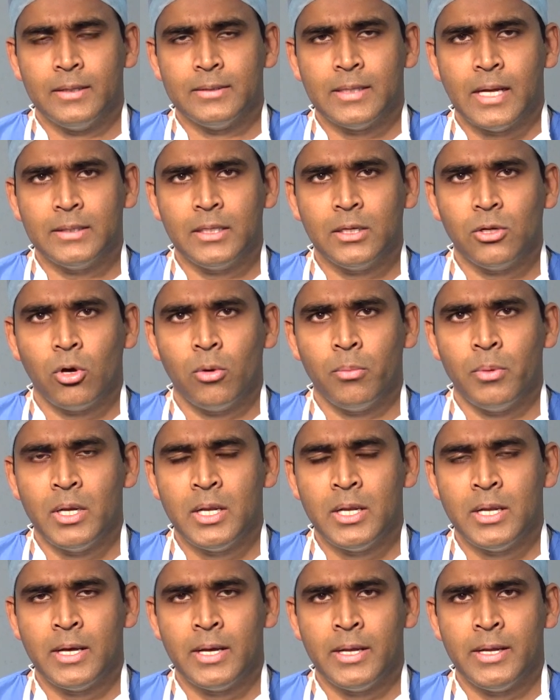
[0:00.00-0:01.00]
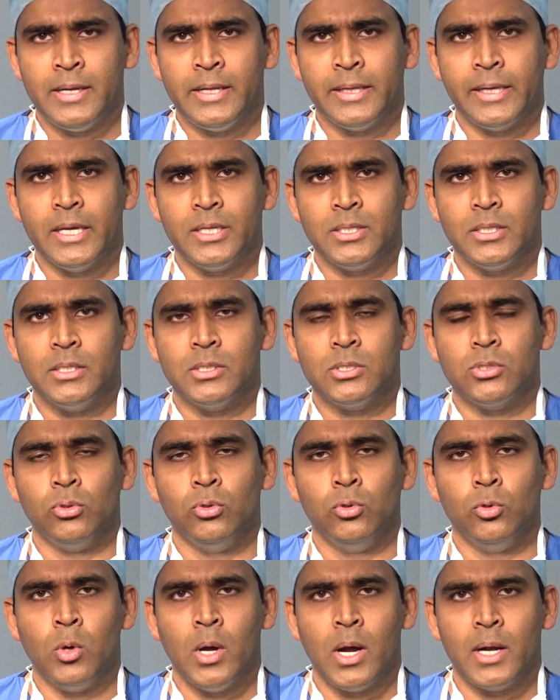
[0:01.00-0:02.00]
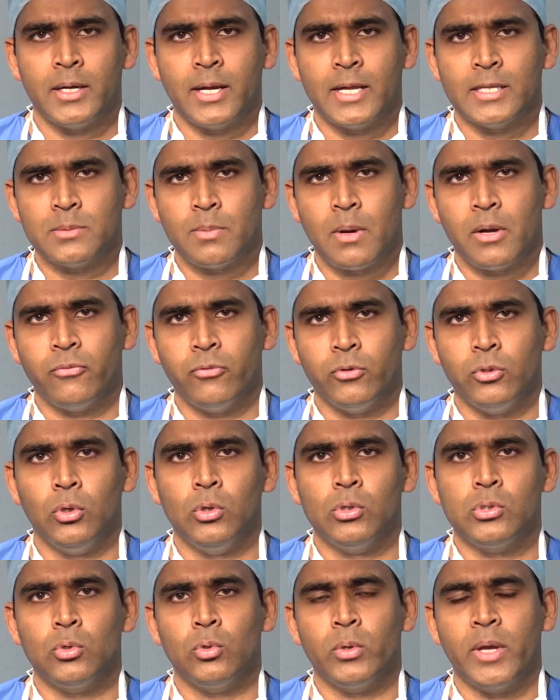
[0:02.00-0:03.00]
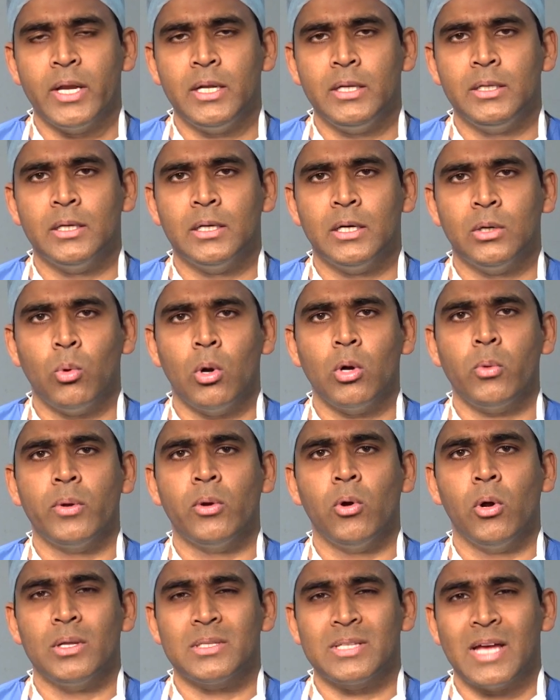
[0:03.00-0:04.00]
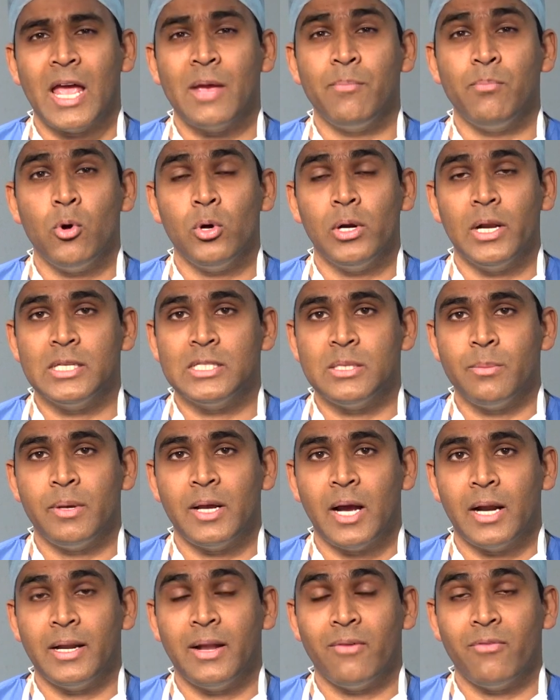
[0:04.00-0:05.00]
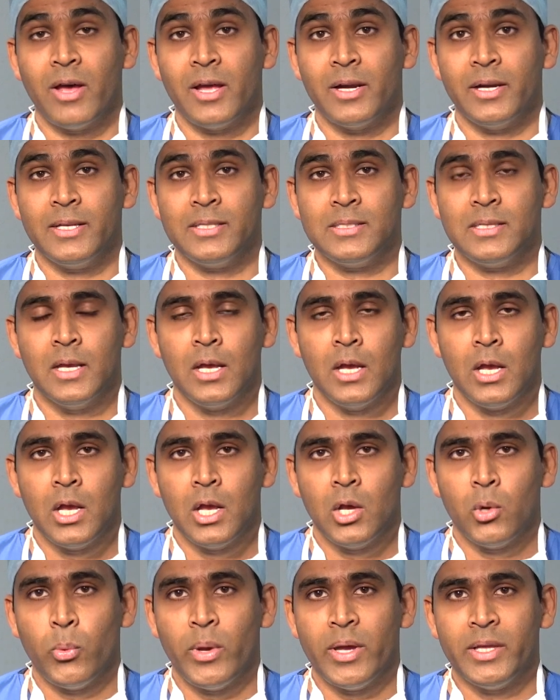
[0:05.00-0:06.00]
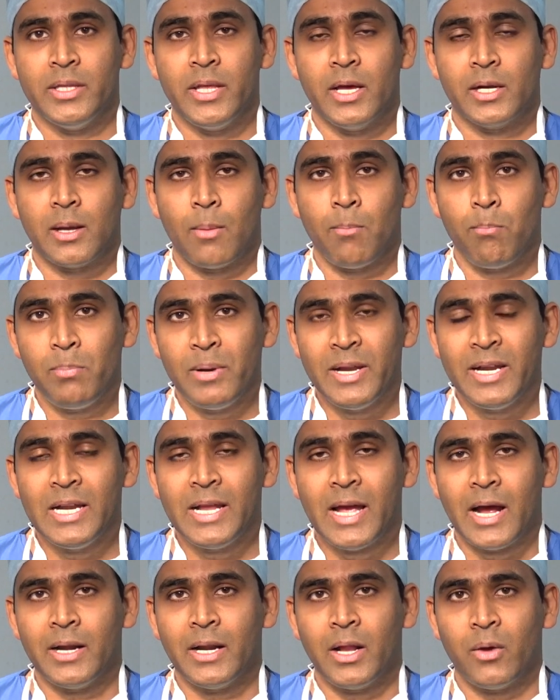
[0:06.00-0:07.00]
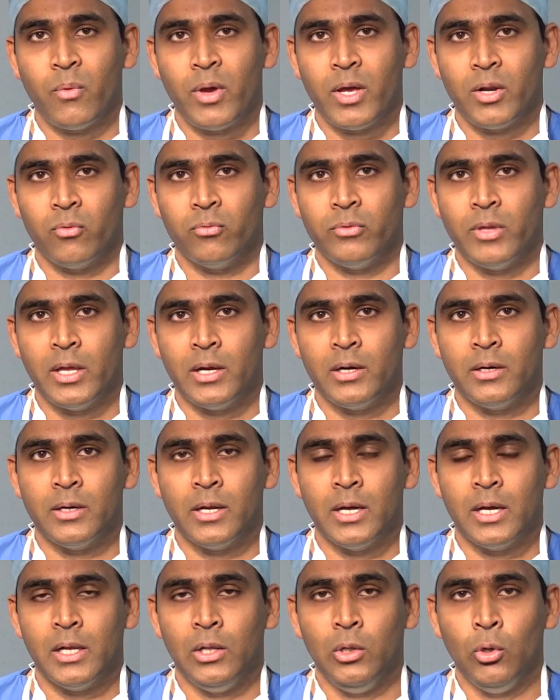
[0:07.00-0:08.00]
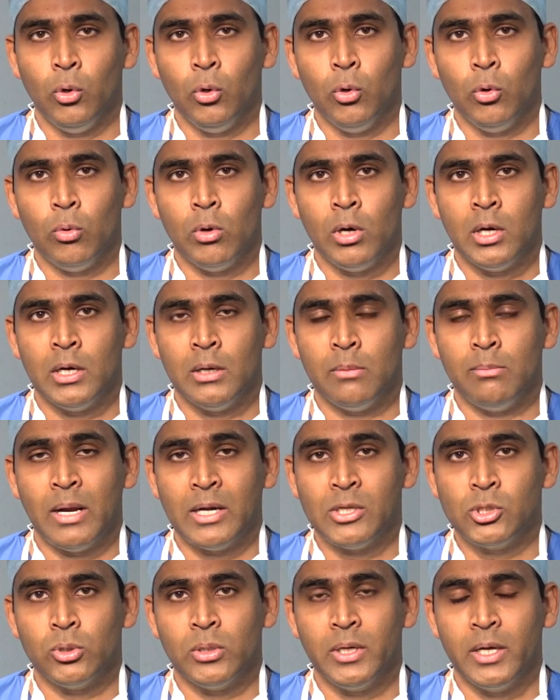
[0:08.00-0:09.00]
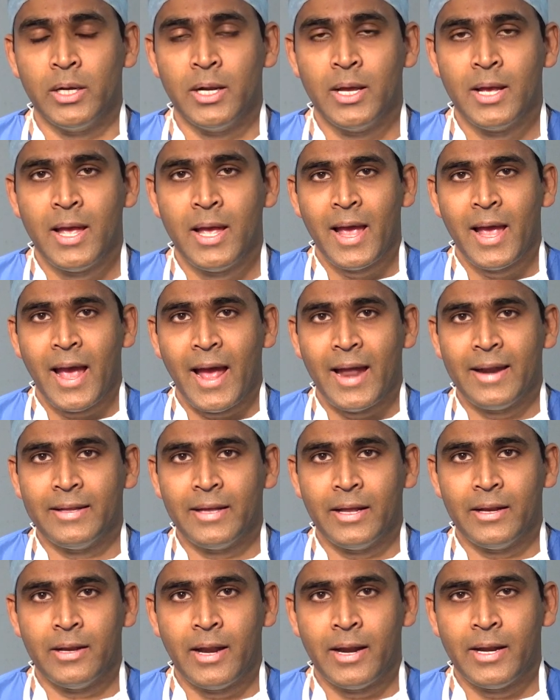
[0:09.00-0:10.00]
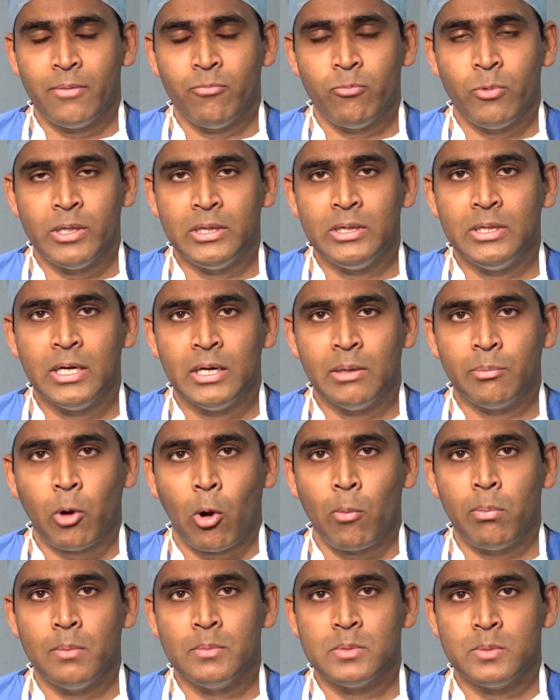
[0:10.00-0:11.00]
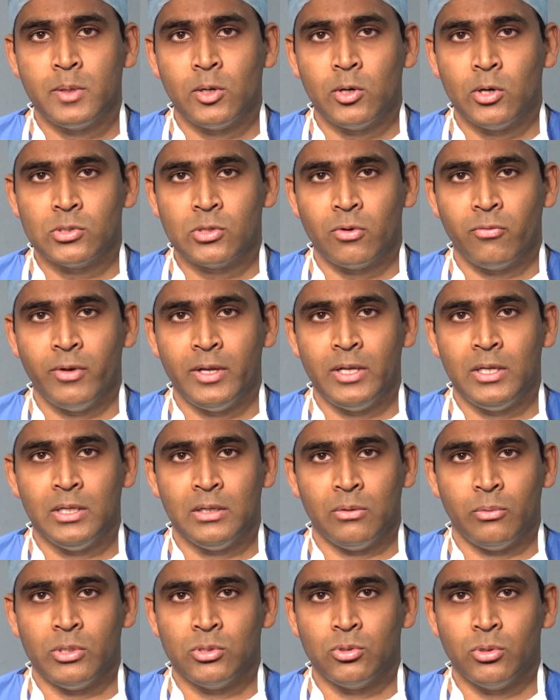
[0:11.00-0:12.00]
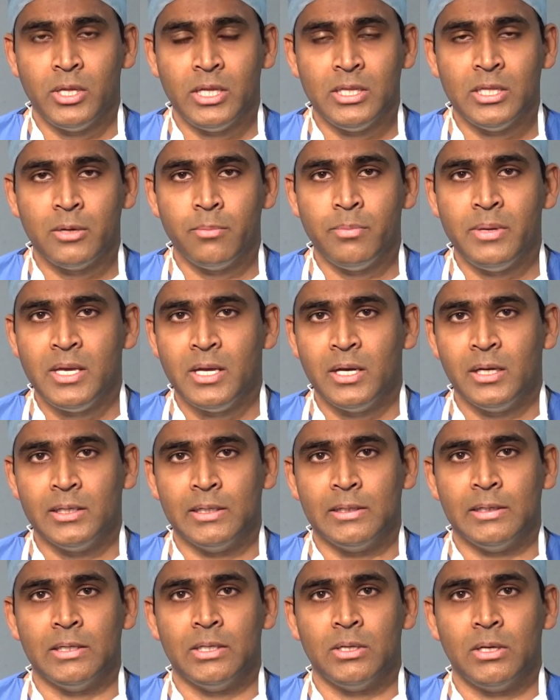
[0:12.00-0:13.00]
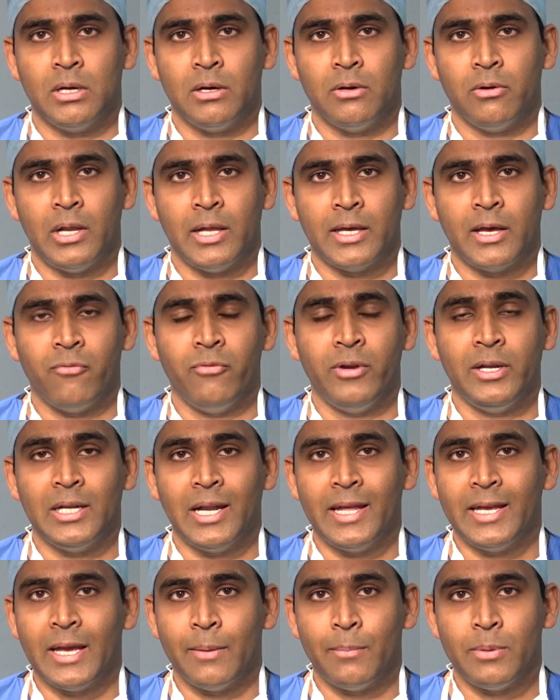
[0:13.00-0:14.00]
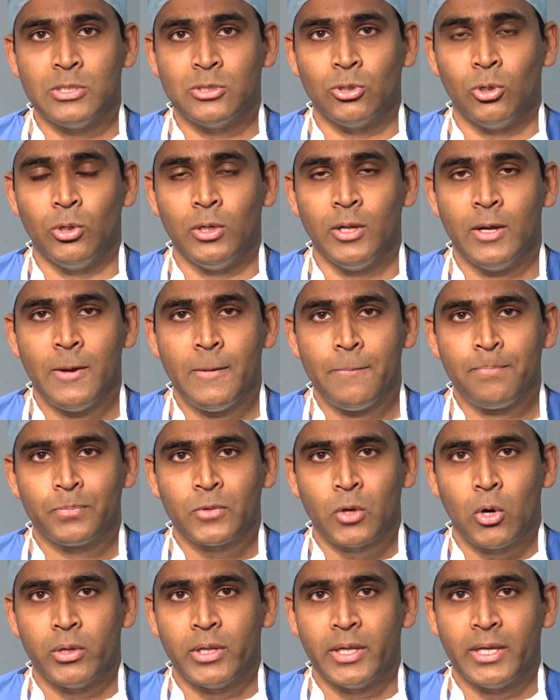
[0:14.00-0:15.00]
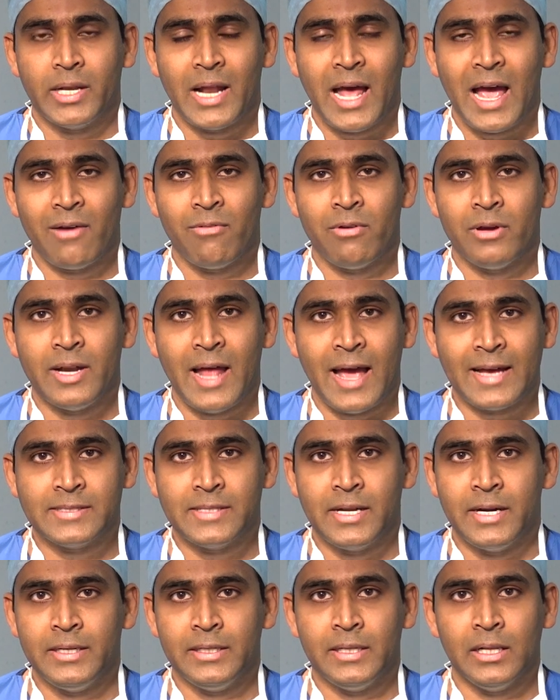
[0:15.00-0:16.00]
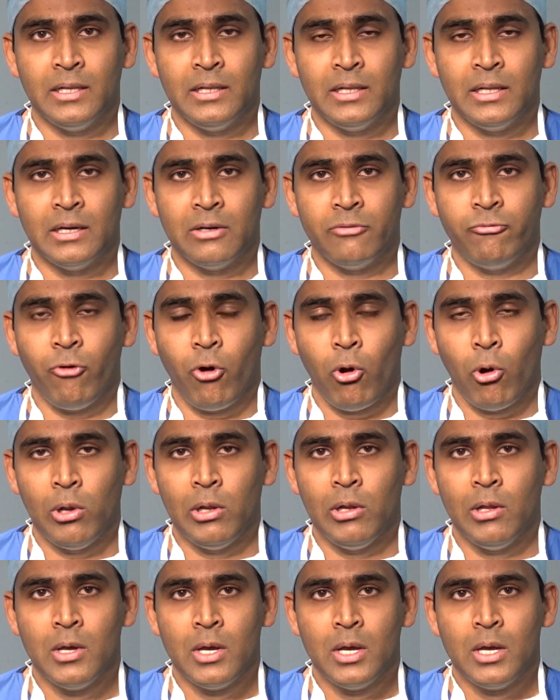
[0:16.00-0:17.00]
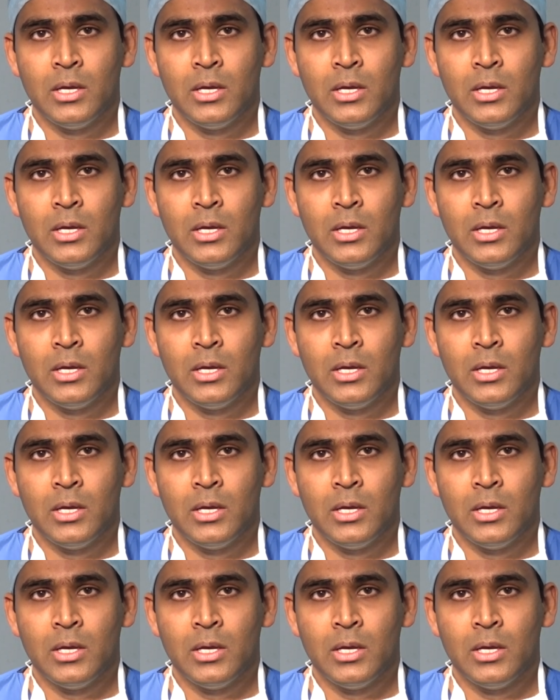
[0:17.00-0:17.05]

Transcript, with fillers: The other common uh, indication is to uh, transplant for those who get uh, what we call as hypoglycemic unawareness, where they are completely unaware of their low blood sugar and can end up with problems because of it, which could either be like a fit-like episode or they can have an accidental fall.